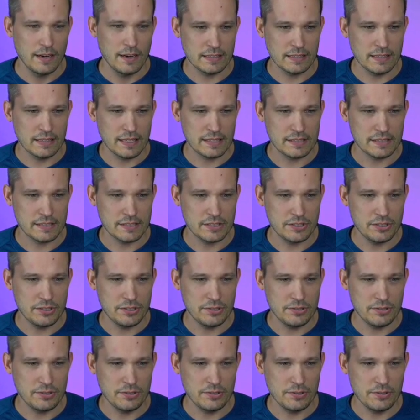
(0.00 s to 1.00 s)
Let's
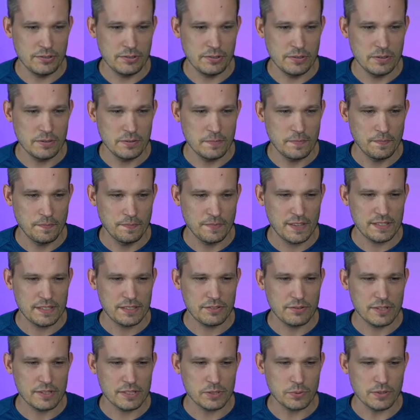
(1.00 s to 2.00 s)
do, let's
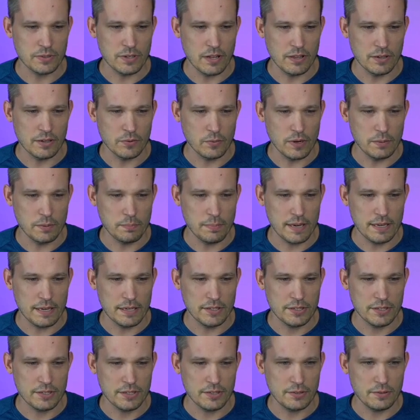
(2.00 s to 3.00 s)
do this one all on one
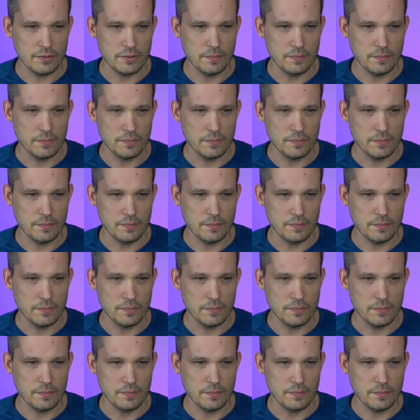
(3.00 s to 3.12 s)
page too.